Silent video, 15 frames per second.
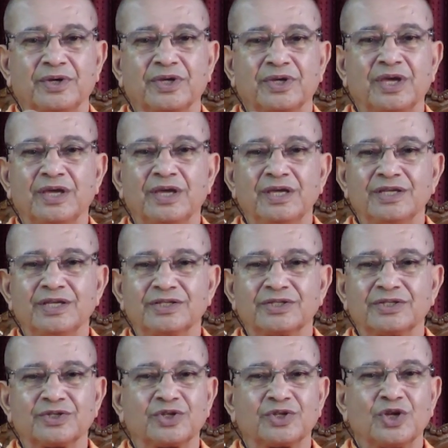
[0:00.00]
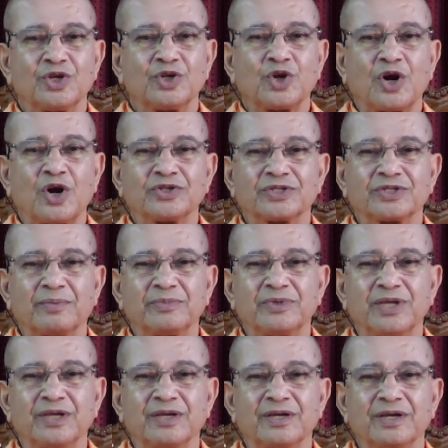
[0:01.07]
King is not
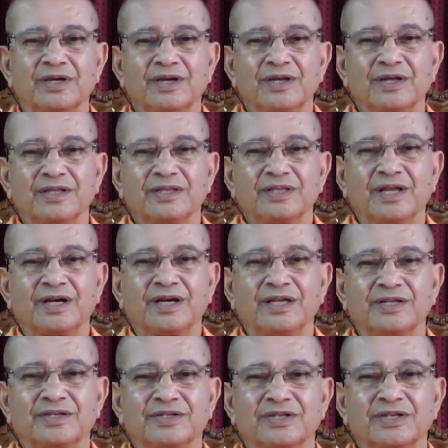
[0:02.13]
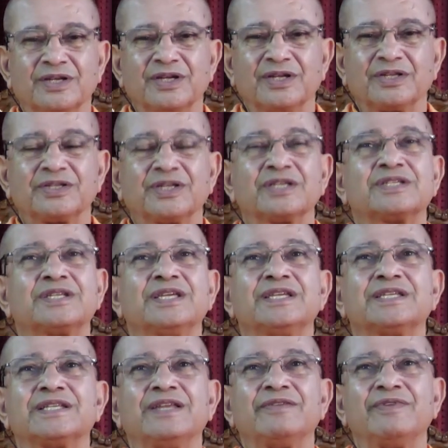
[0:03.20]
something that is just he
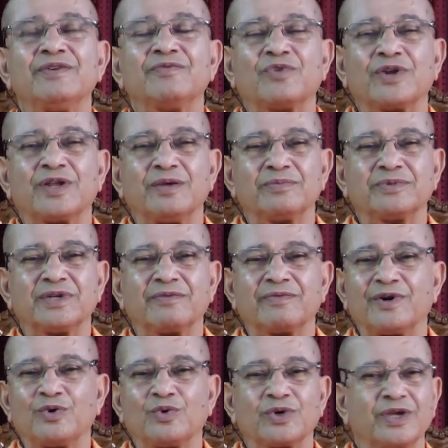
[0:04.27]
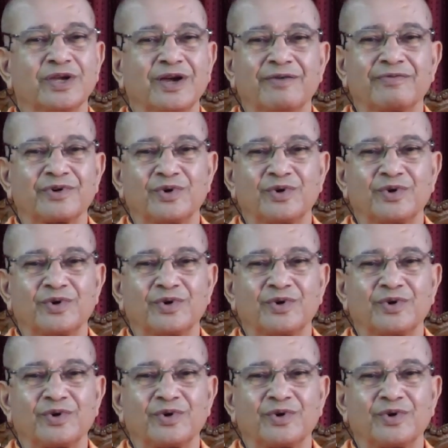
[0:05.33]
is living for himself and looking after.